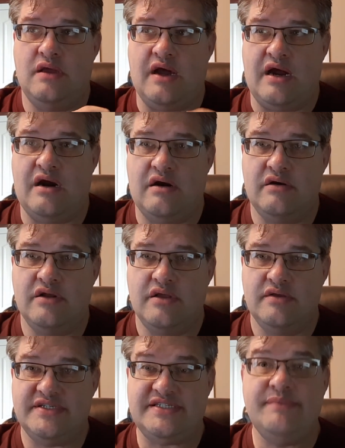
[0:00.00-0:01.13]
our
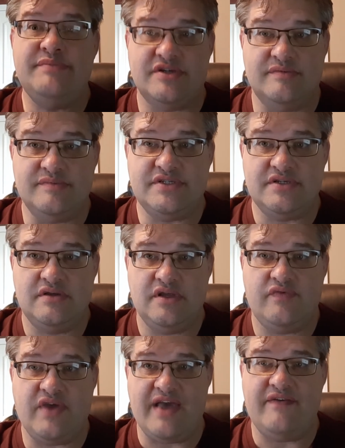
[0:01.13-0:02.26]
symptoms,
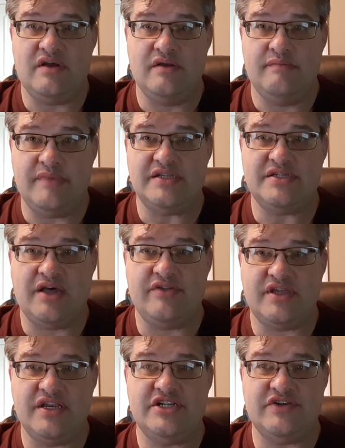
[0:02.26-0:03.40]
if we have a mental health
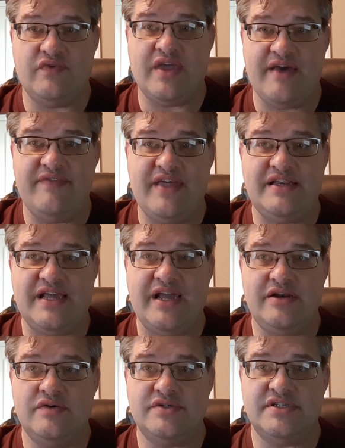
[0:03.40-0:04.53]
condition, if we have that
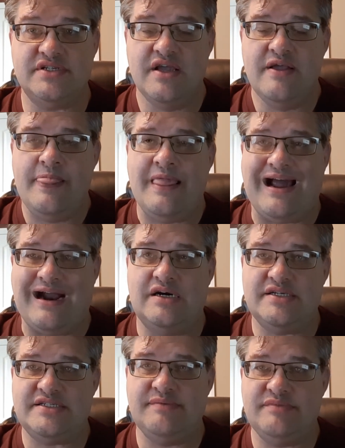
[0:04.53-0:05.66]
diagnosis, our
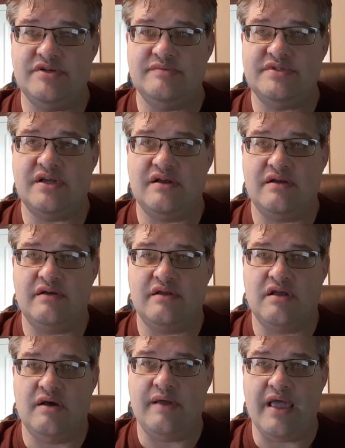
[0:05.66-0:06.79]
symptoms
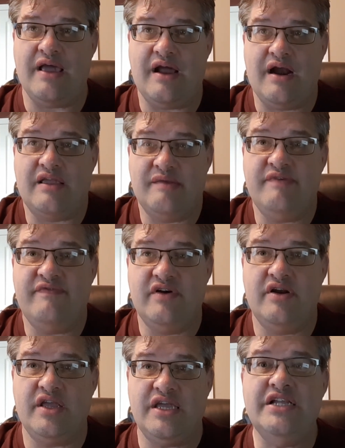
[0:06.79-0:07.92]
can be
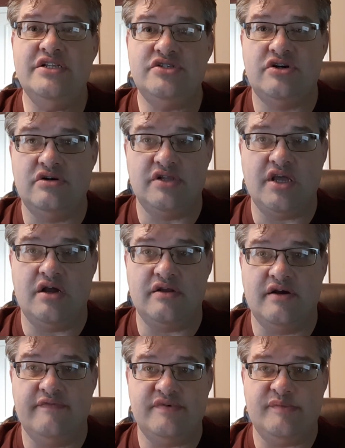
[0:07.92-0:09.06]
very internally
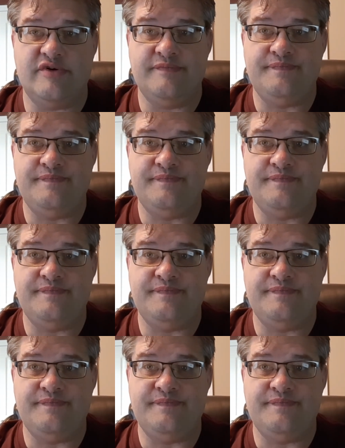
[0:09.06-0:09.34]
uncomfortable,